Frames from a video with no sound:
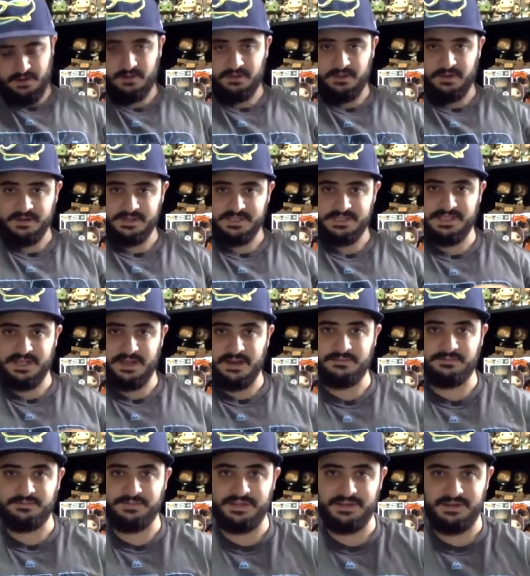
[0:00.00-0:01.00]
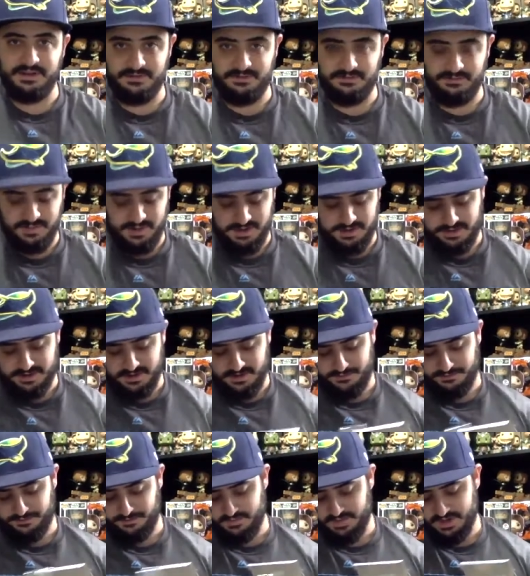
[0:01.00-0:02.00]
honesty, I don't really know where to
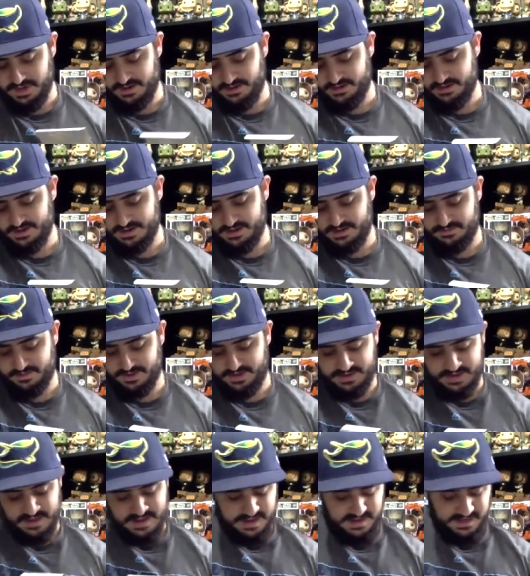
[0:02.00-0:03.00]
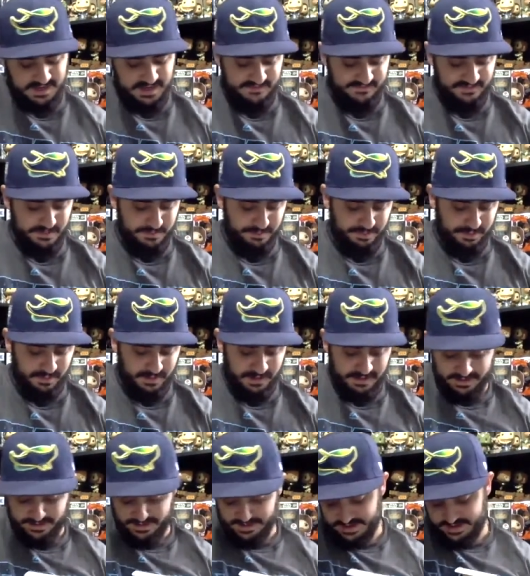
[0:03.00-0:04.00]
go from here. You know, we gave the
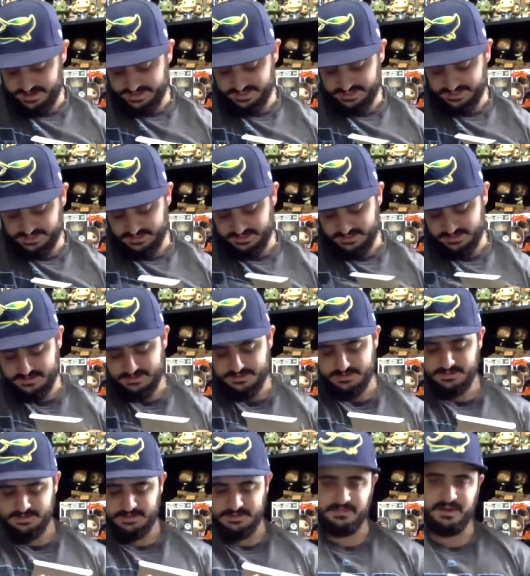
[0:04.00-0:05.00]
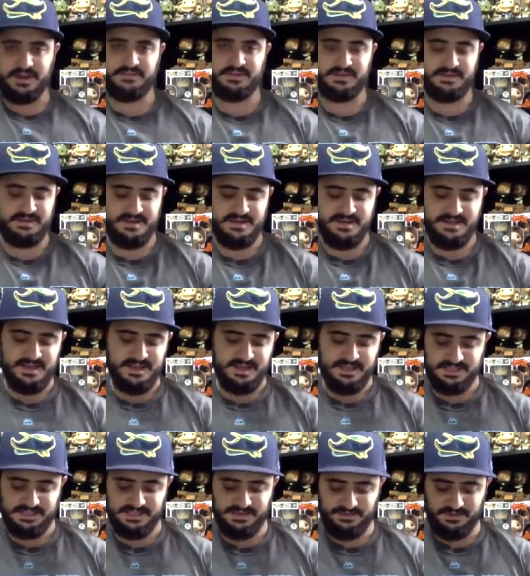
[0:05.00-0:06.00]
price. Um,
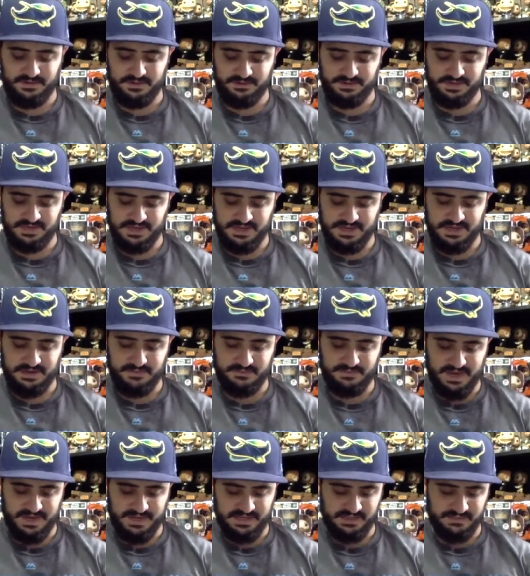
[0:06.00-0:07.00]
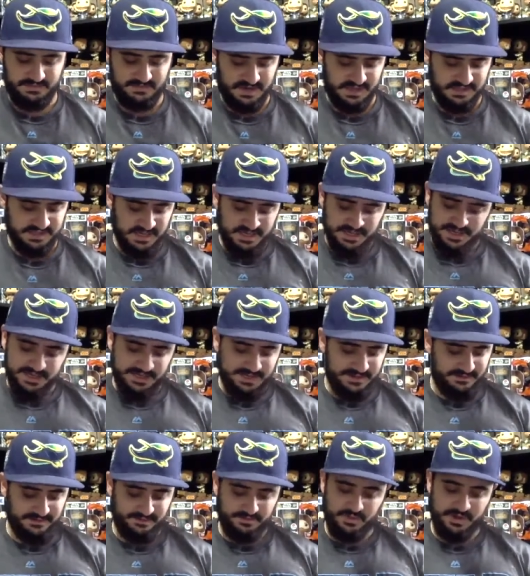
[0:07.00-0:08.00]
difficulty getting them back in the box.
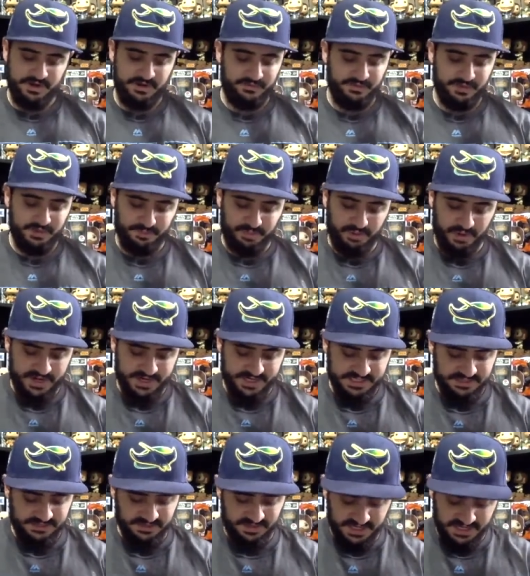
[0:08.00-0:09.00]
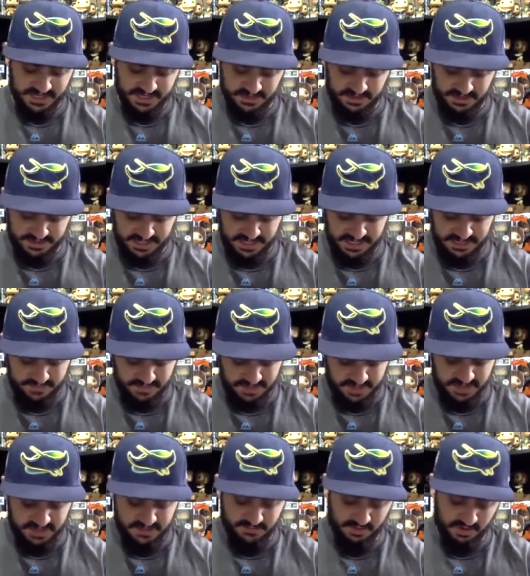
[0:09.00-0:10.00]
We went over the price. You can get it on
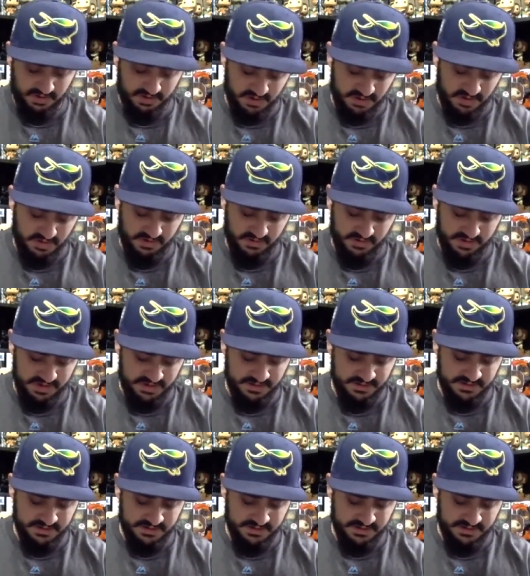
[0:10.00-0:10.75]
eBay, Mercari.